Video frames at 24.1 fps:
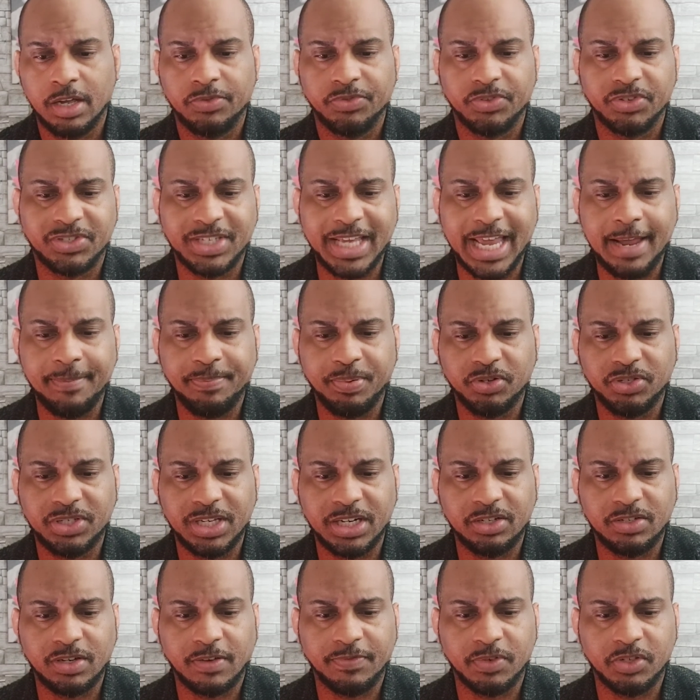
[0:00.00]
The same
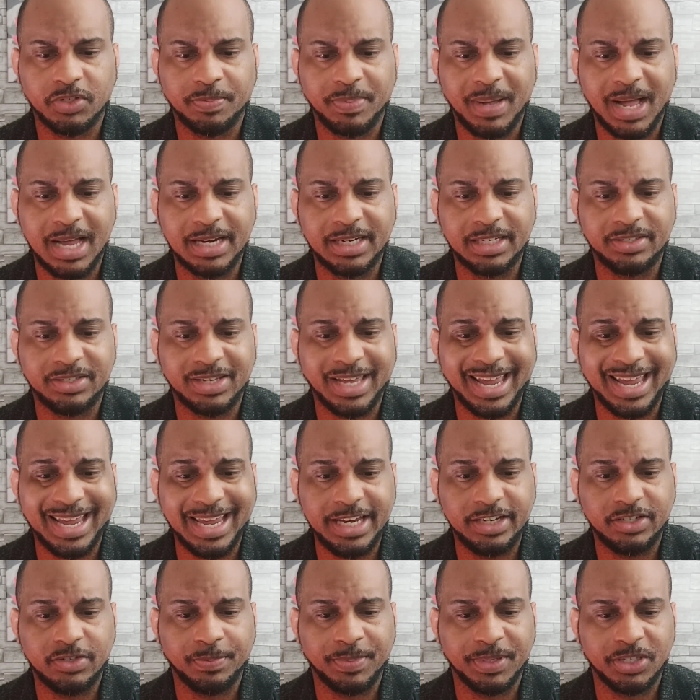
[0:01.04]
percentage of respondents
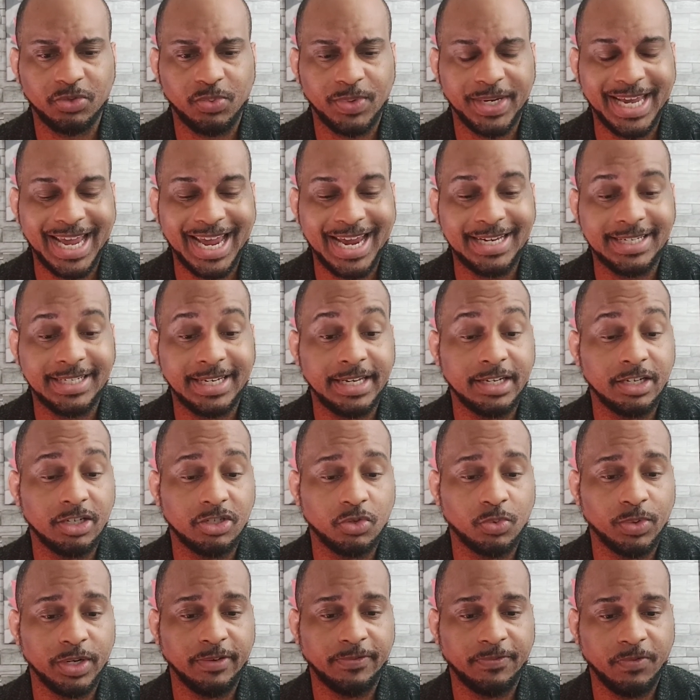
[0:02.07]
aged between 18 and
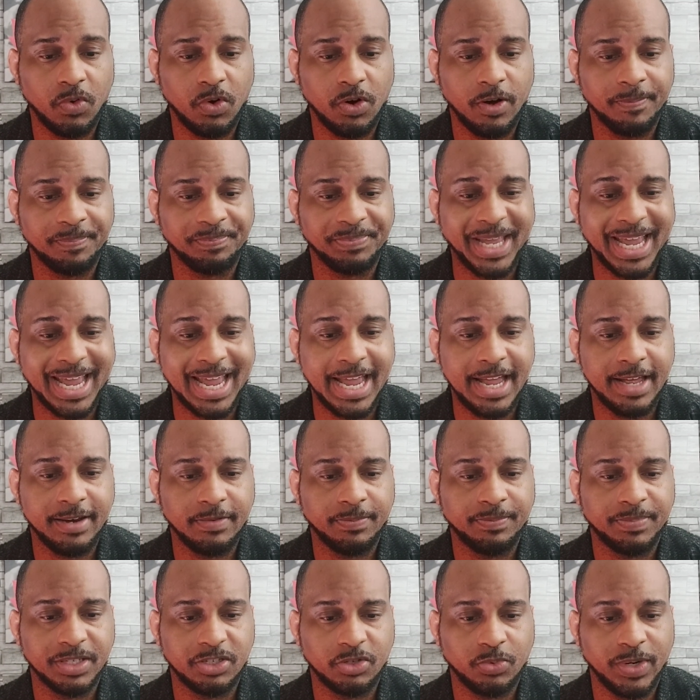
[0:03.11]
24
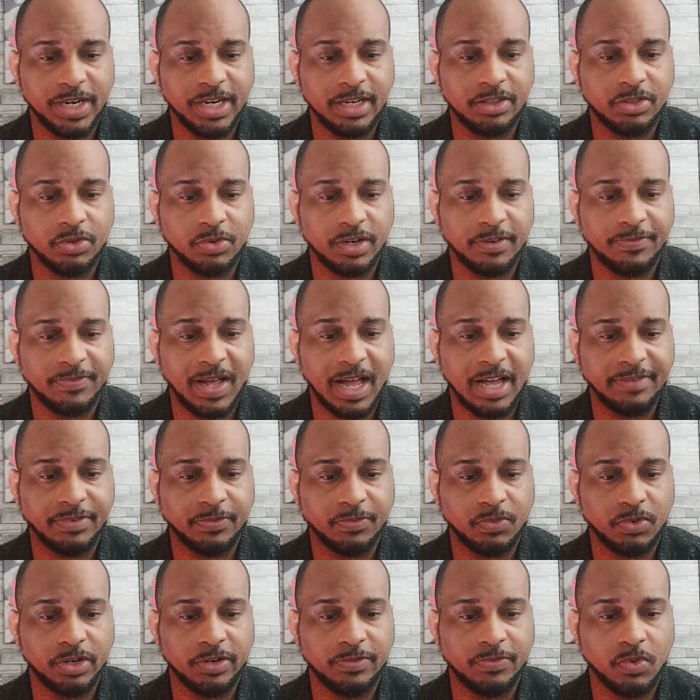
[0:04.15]
and between 35
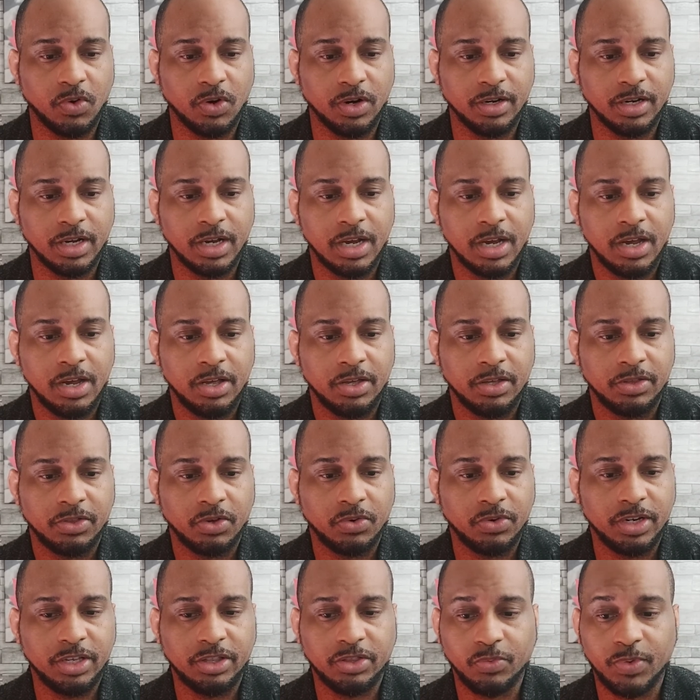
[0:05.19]
and 44,
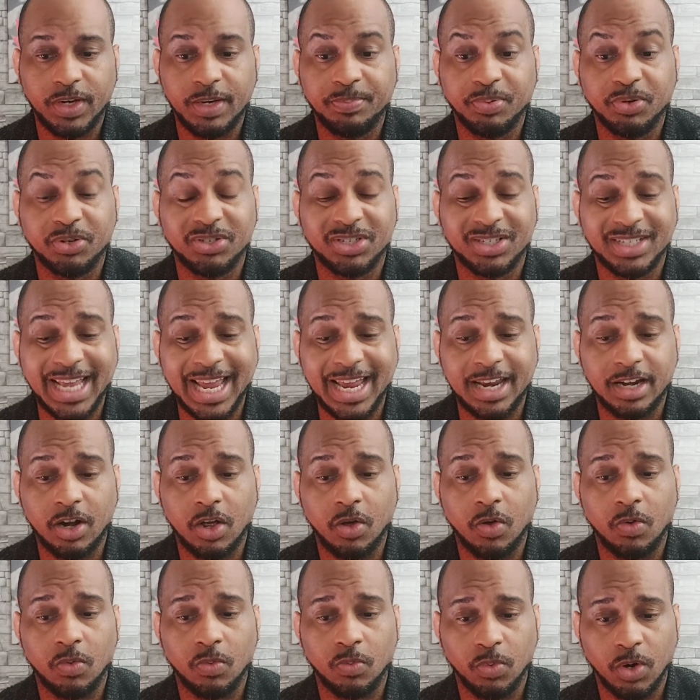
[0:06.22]
33%
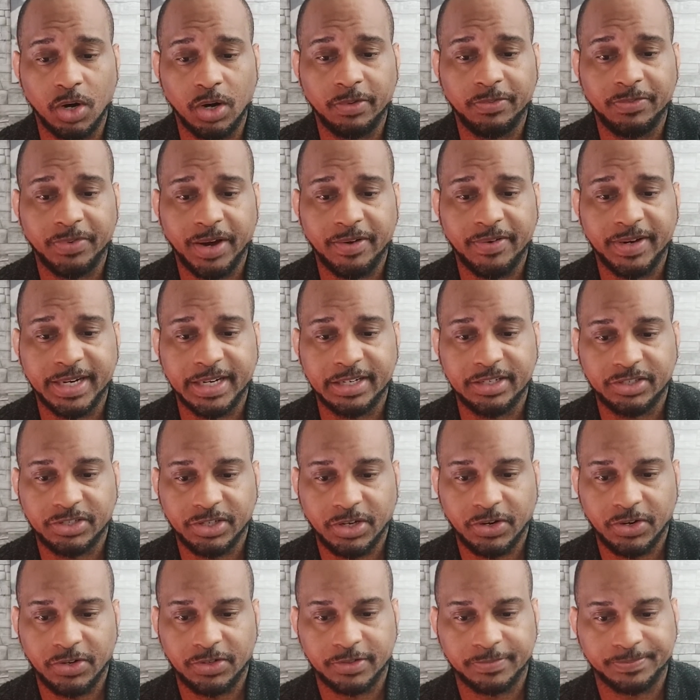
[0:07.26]
were very
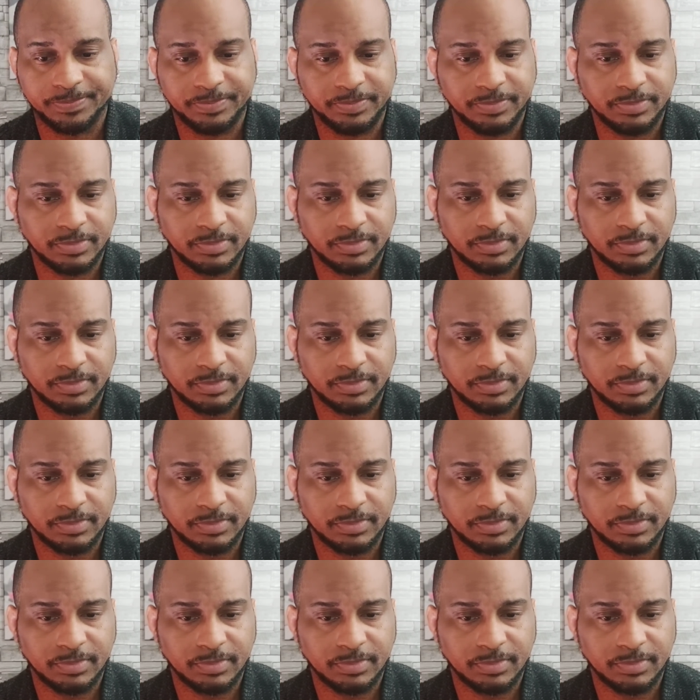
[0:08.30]
concerned